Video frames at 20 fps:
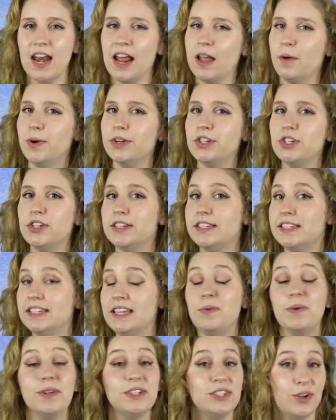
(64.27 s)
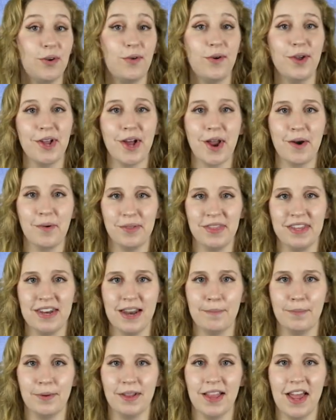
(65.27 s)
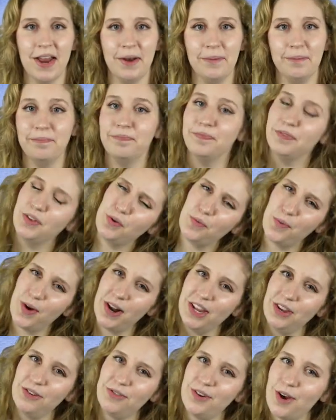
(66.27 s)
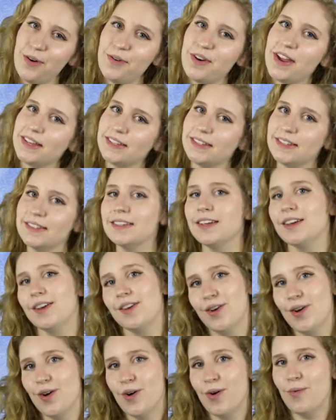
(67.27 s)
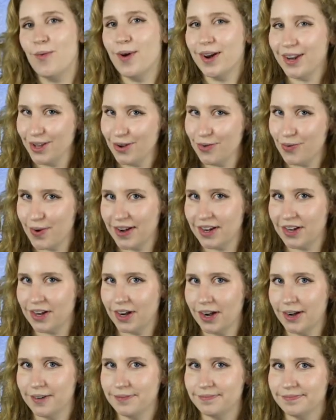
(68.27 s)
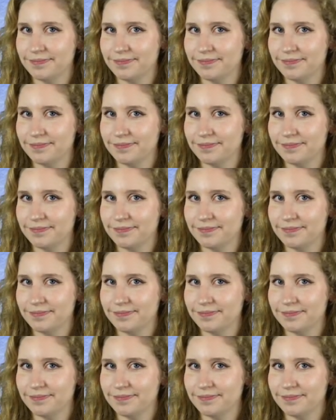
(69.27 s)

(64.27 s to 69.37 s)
and I want you to see what's going on with the number line. What do you notice? What do you wonder?